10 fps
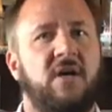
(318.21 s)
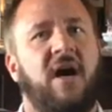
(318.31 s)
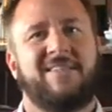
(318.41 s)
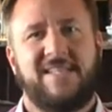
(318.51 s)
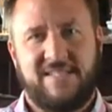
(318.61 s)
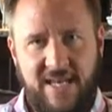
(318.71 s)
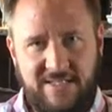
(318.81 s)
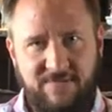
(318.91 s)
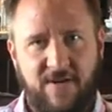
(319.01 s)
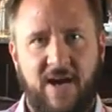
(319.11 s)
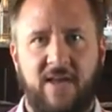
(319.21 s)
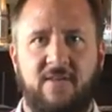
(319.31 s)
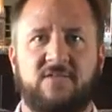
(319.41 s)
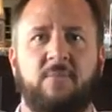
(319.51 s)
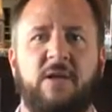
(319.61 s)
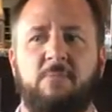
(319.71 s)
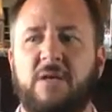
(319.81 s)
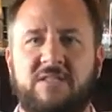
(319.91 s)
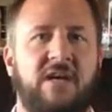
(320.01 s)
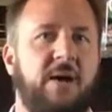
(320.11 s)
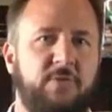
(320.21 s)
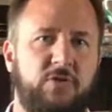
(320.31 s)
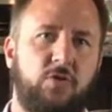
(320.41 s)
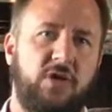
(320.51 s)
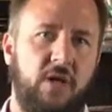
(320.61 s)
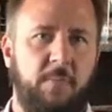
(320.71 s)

I say testify if somebody missed an opportunity